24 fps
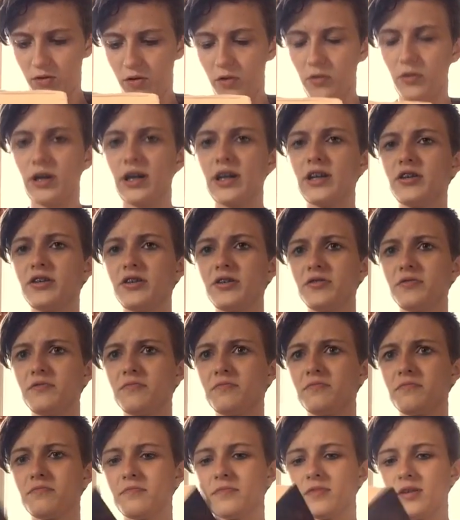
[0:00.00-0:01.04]
Cornish.
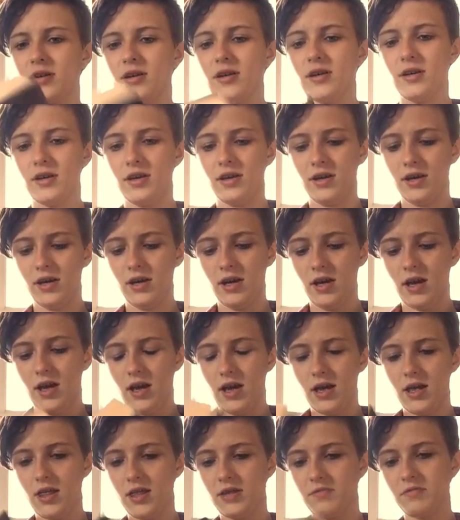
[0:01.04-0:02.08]

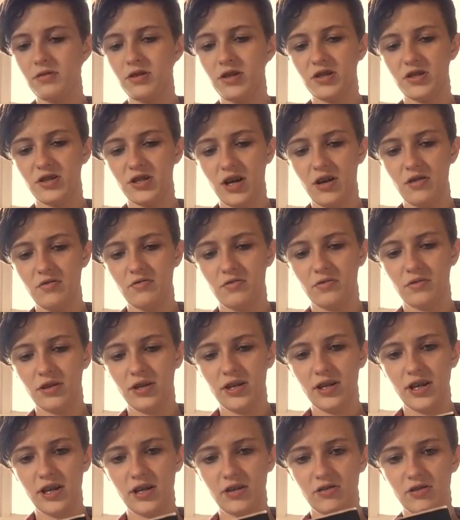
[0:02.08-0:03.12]
This one just sounded
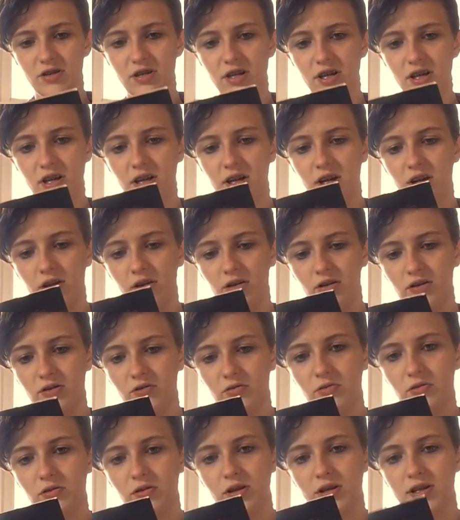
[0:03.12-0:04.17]
really interesting and it looked
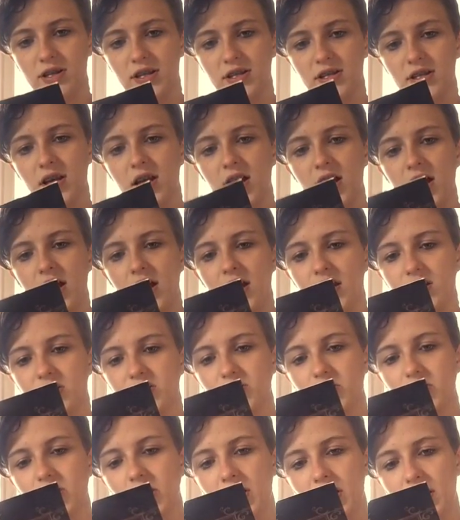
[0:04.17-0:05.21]
cool. It says, an
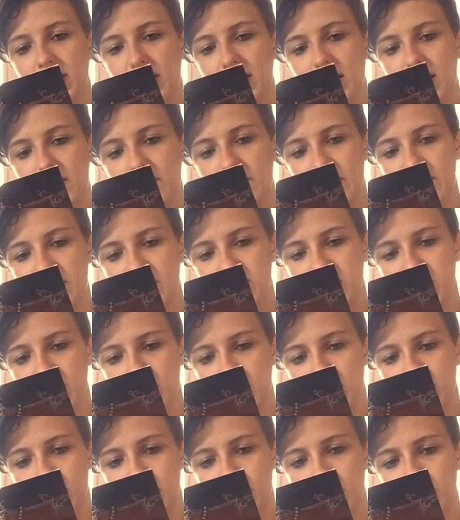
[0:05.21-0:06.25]
extraordinary adventure,
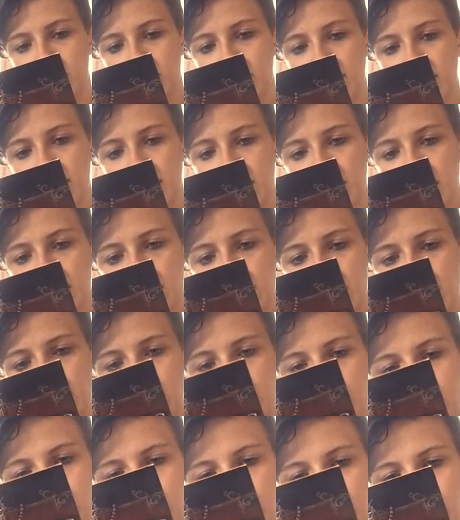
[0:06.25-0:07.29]
a thrilling
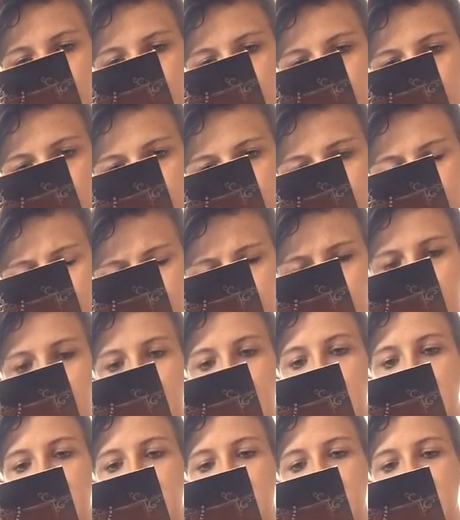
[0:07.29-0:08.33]

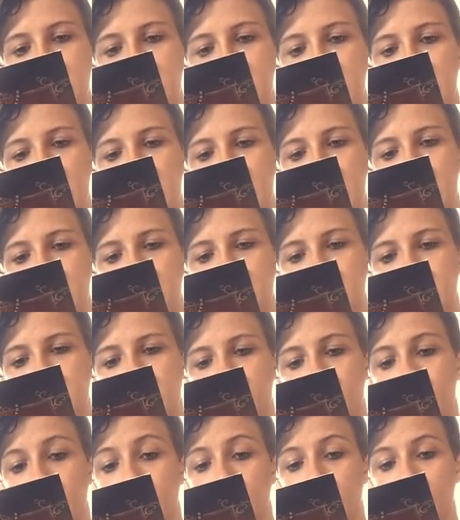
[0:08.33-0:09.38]
legacy-laced
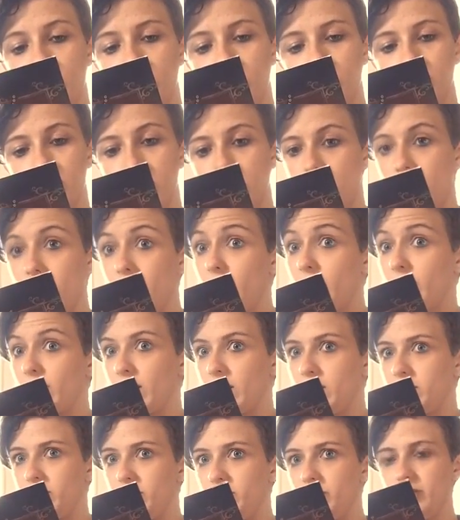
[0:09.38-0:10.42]
world, an
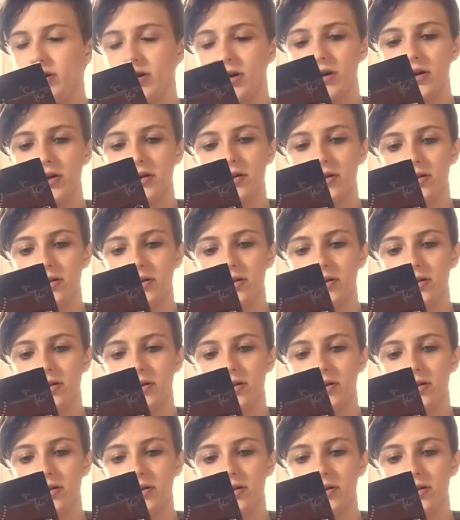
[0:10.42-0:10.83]
unforgettable book.